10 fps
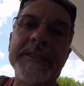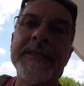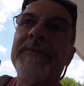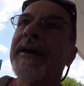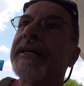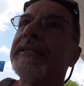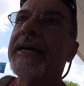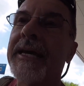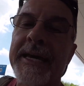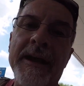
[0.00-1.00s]
and see if I can
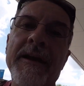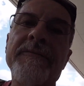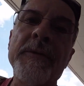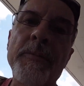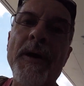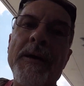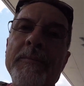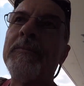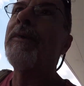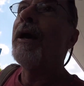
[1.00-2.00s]
take care of the problem